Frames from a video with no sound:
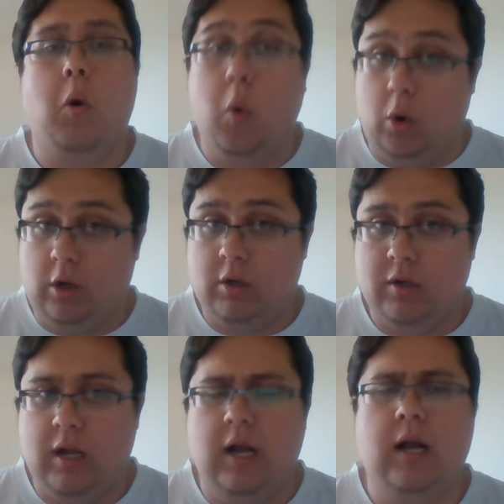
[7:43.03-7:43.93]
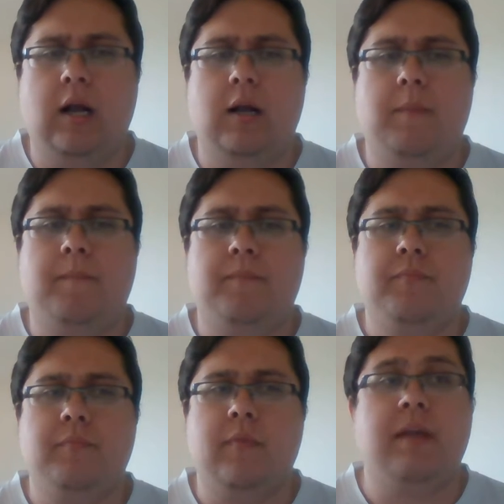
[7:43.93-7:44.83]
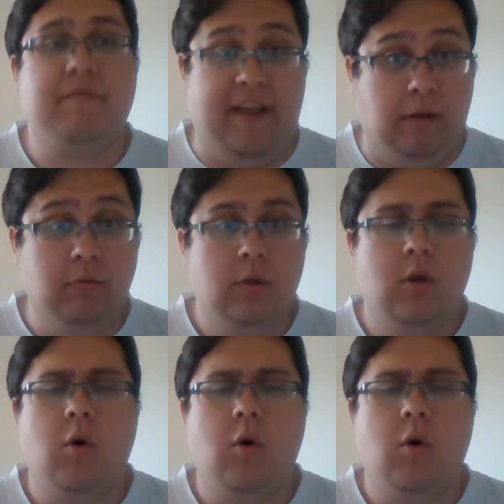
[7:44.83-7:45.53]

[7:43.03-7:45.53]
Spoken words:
or and fail,